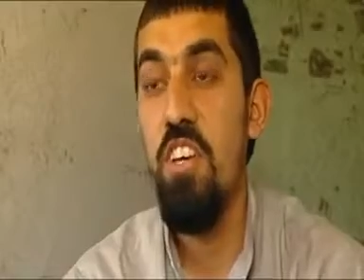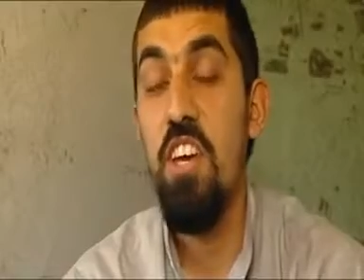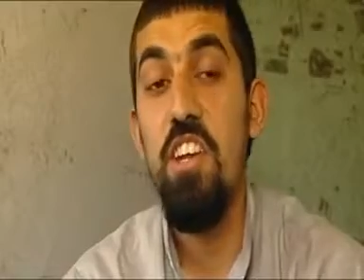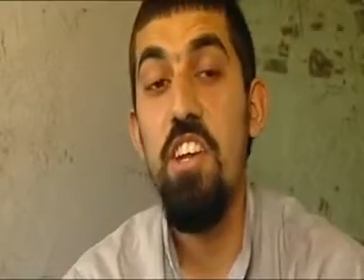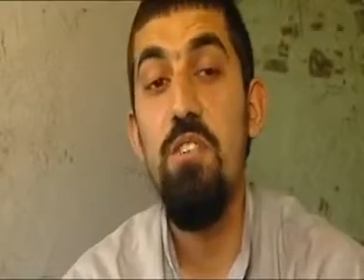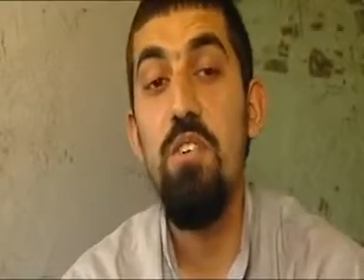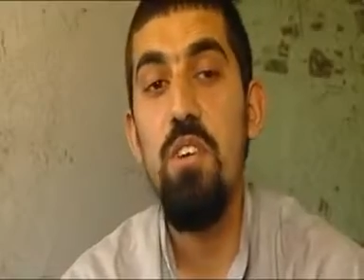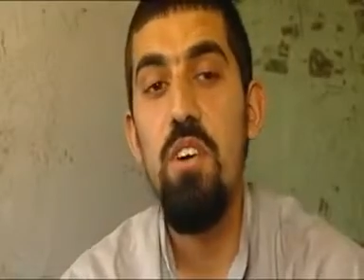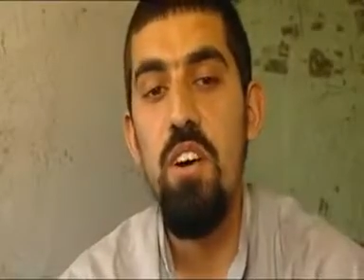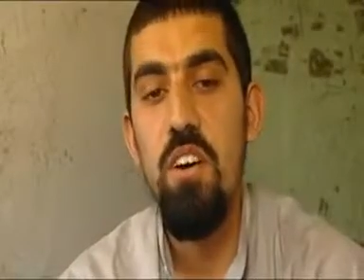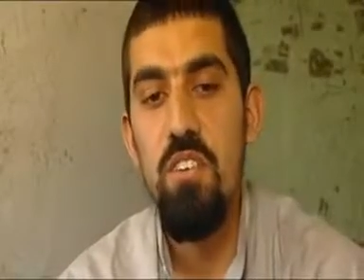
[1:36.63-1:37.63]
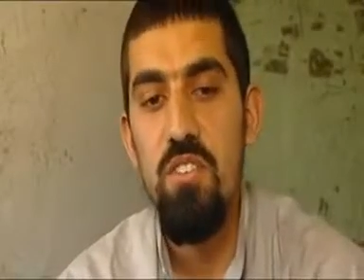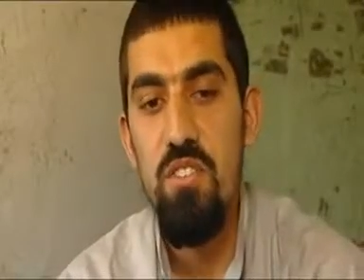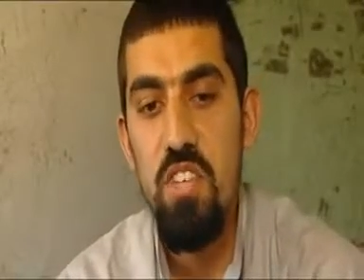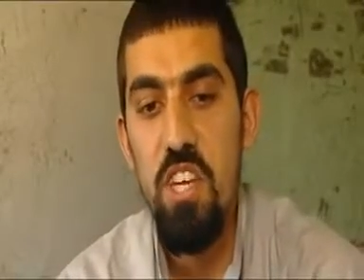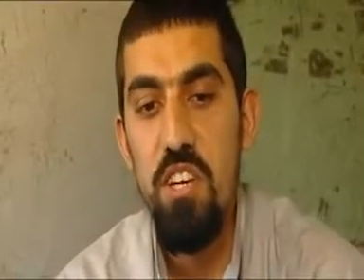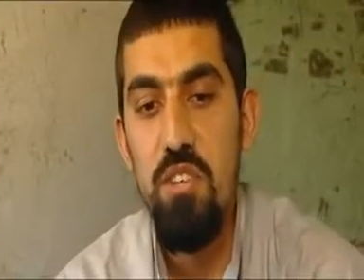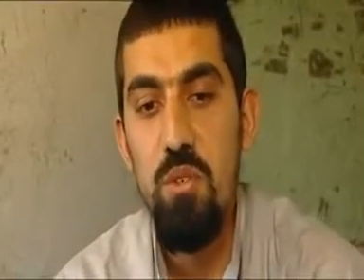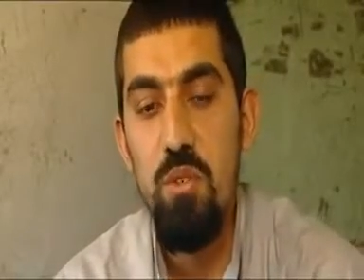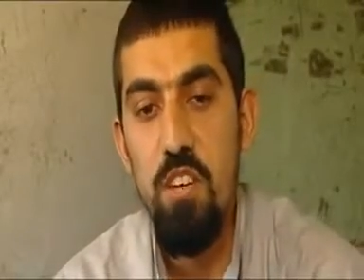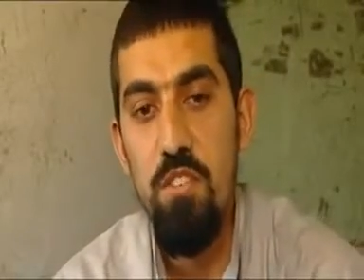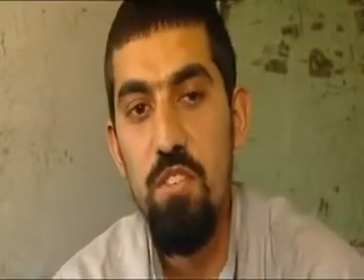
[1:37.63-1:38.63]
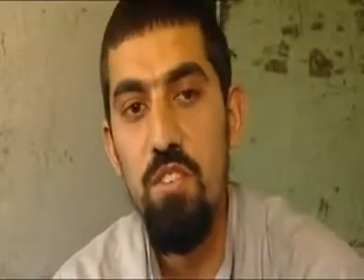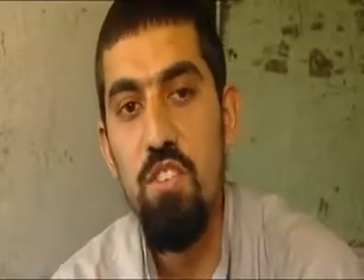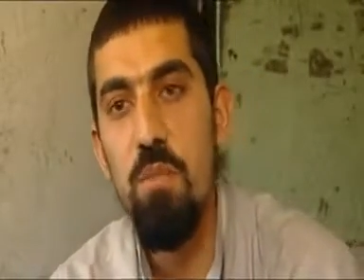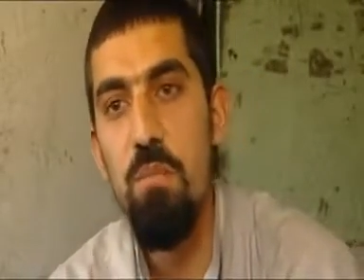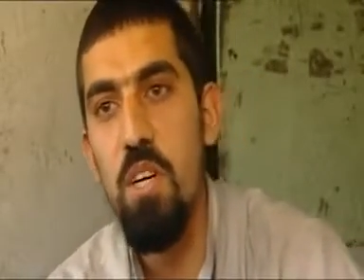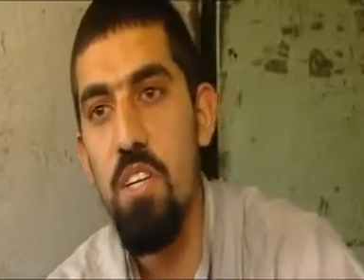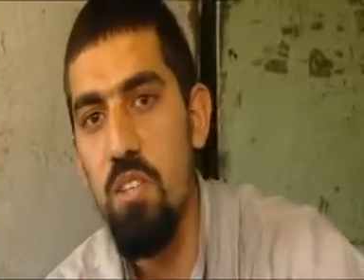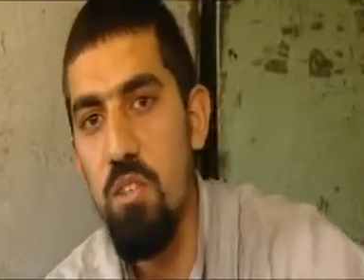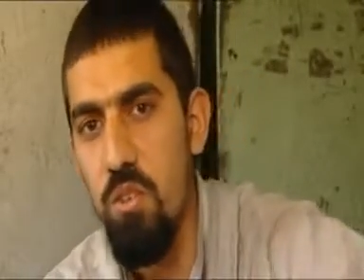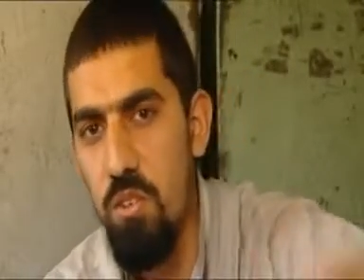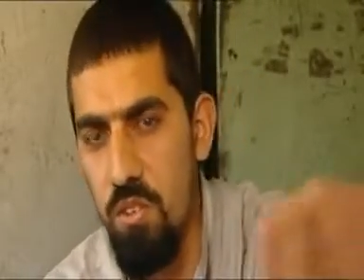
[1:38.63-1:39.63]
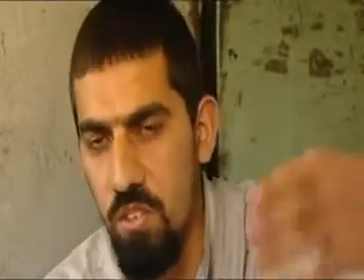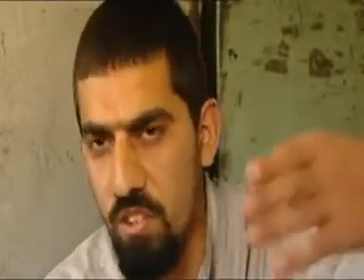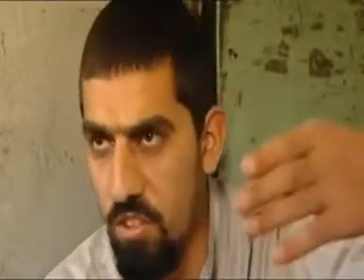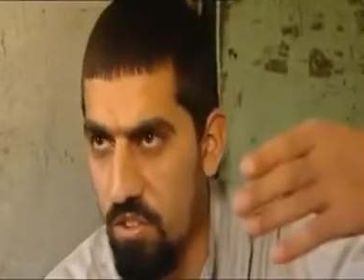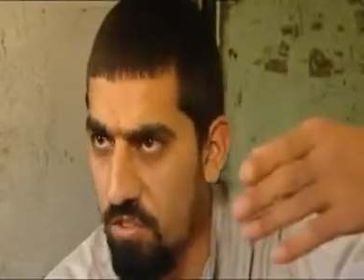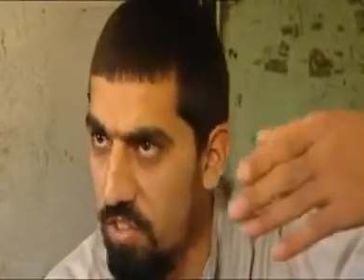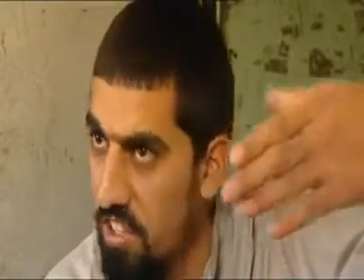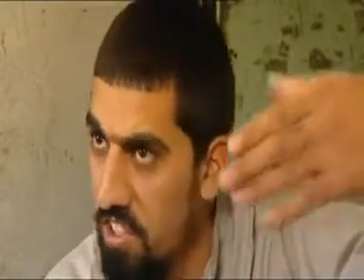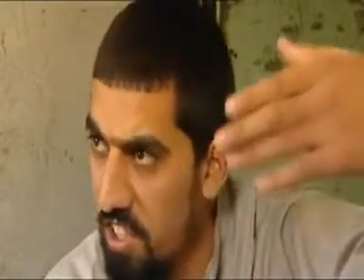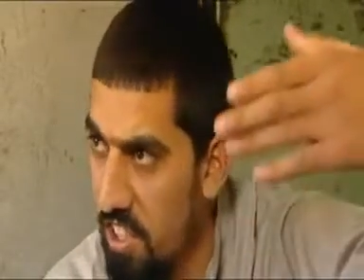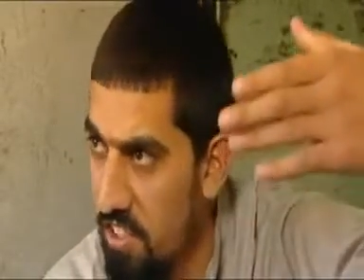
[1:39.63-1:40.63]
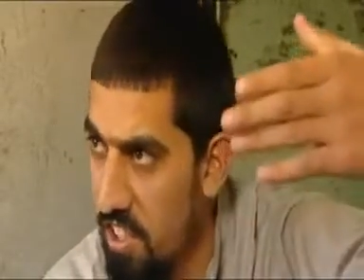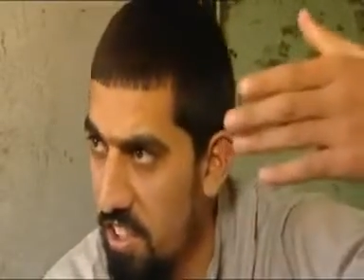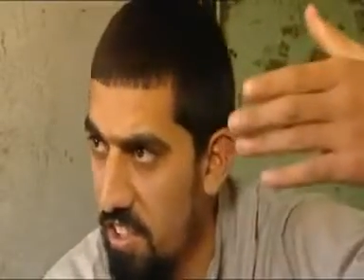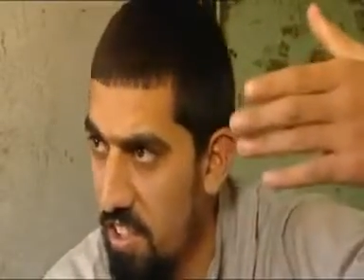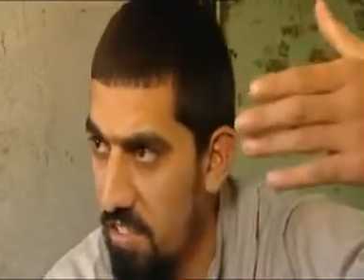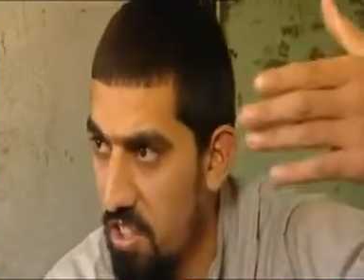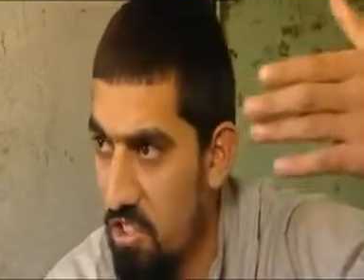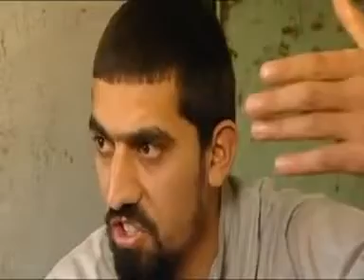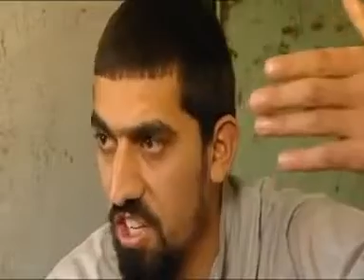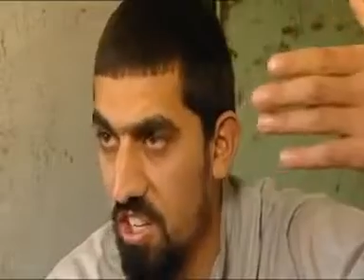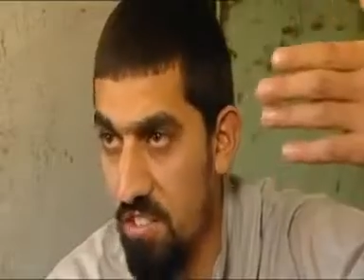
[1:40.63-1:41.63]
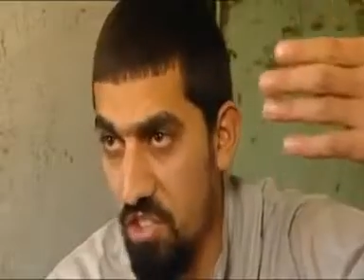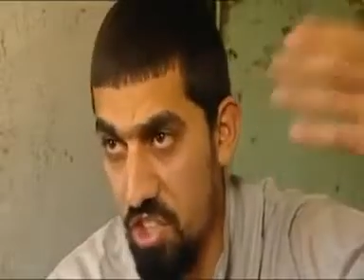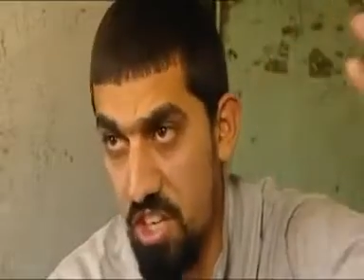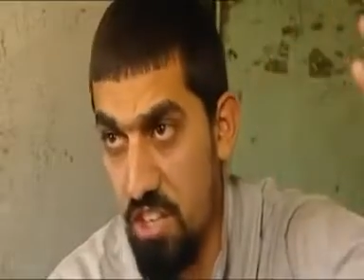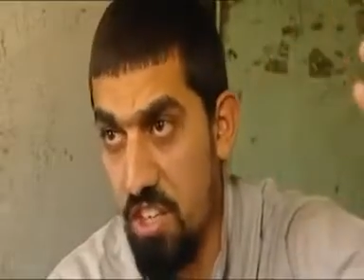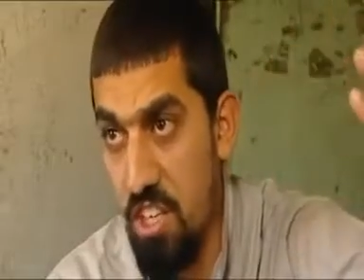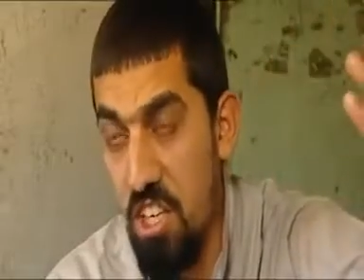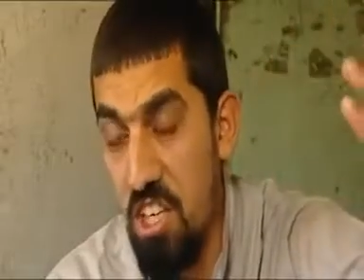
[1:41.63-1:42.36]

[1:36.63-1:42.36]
and if you say to if somebody go into fight against in Afghanistan and jihad,